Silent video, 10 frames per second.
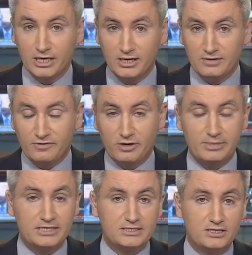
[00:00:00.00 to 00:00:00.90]
Foreign
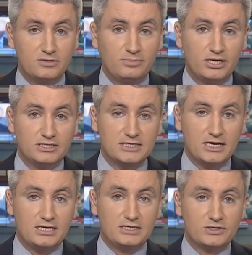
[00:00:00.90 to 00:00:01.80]
Minister Yoon
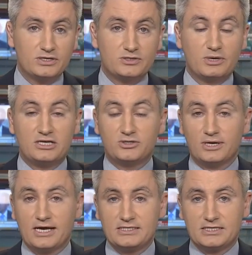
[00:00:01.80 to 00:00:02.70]
Byung-se is on his way to
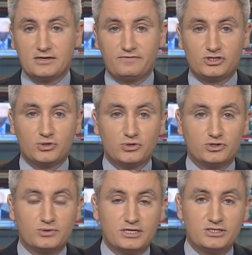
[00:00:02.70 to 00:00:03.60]
Alaska for
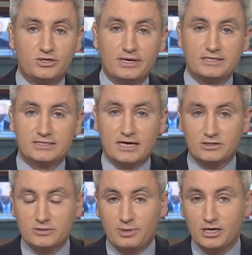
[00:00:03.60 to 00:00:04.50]
talks with his U.S.
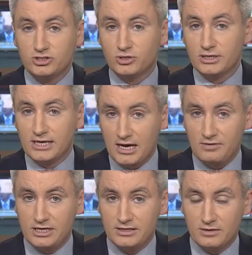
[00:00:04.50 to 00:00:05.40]
counterpart John
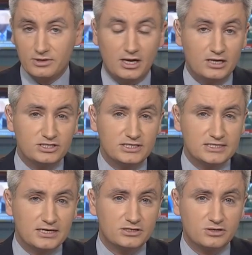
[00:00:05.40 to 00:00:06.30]
Kerry. That will largely
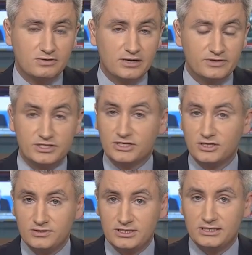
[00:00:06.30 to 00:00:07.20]
center around the
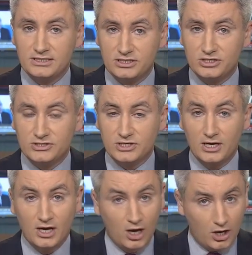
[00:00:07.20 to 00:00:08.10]
security conditions
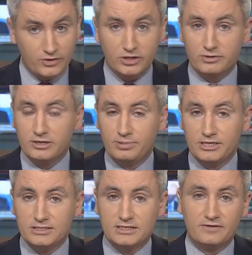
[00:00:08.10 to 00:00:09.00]
on the Korean
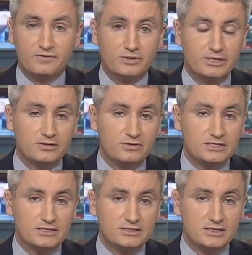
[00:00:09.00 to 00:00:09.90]
Peninsula following the
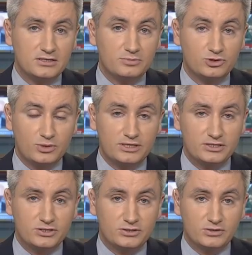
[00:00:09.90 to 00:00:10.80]
recent deal between the
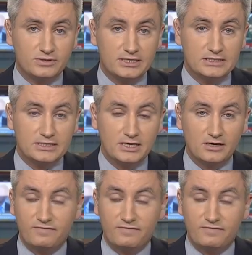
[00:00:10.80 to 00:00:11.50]
two Koreas.